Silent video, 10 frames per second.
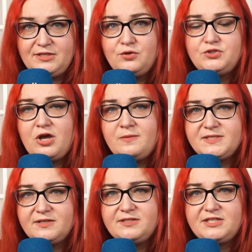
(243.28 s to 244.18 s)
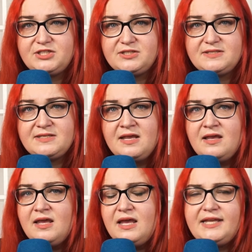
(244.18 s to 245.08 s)
your terms and conditions,
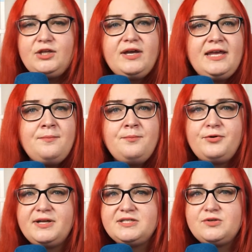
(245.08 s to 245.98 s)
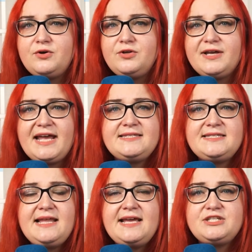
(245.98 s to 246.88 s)
in your imprint or your
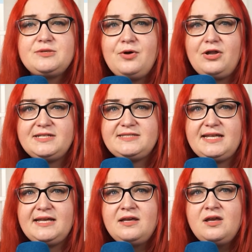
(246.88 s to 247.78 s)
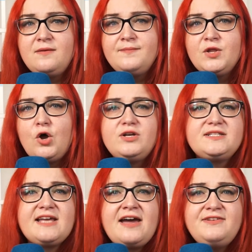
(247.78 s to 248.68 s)
cancellation policy, or
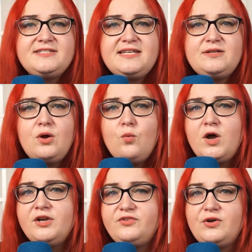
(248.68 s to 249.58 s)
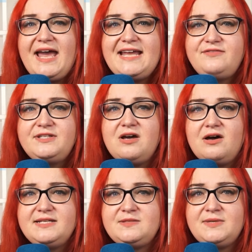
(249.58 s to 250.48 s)
discovers that one of your
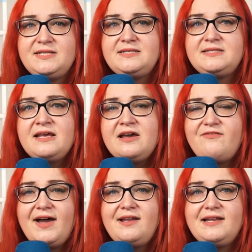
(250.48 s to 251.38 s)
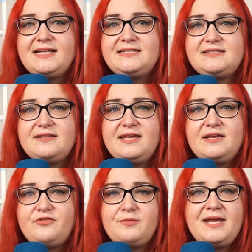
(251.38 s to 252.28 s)
advertisements violates the
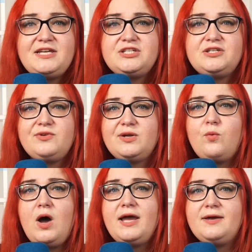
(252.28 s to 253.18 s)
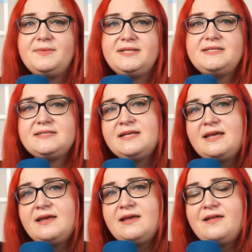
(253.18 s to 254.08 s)
information requirements,
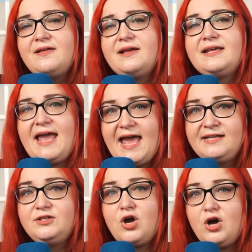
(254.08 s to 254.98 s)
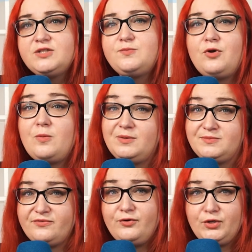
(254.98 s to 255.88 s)
can cause
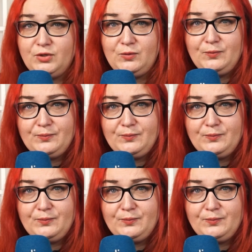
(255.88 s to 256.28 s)
problems for you.